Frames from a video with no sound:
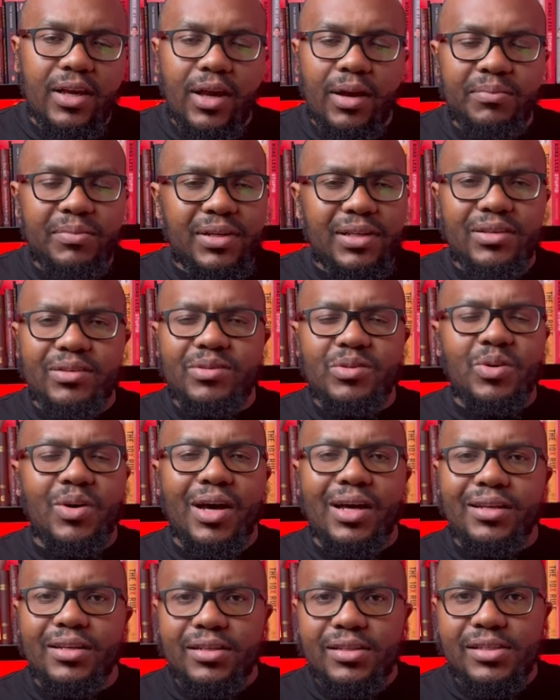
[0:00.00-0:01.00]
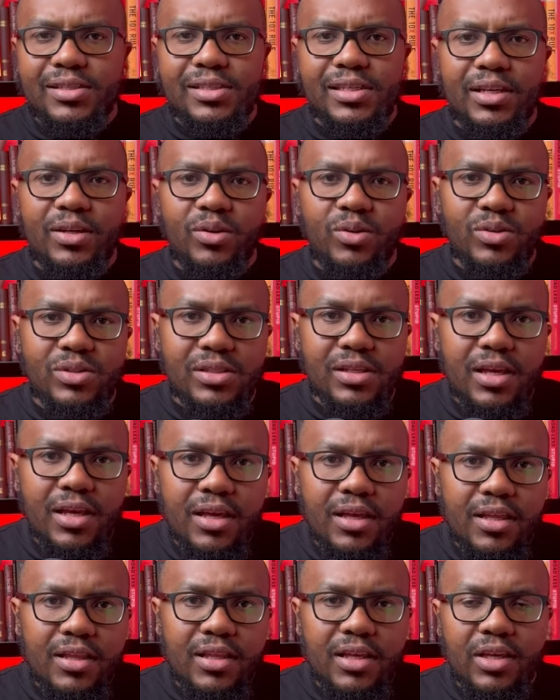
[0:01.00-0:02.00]
I mean, not under the sink because
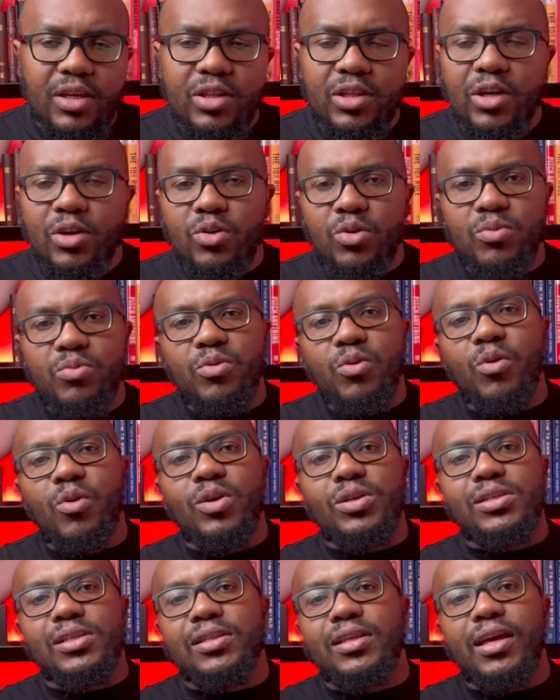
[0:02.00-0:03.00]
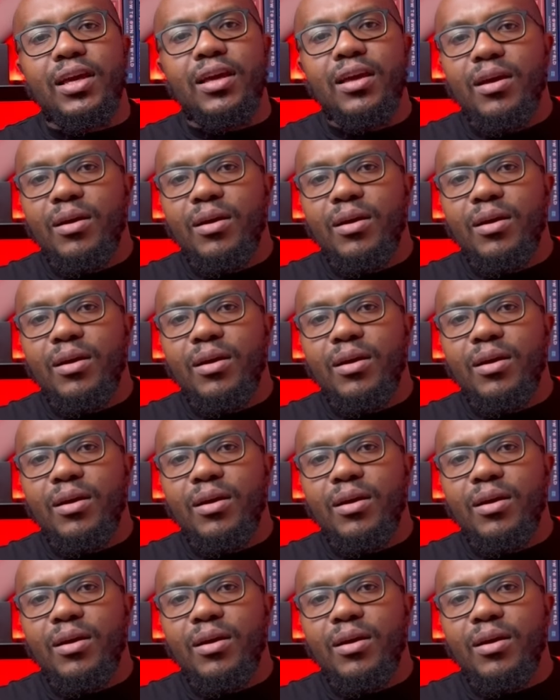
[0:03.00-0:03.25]
there could be water there,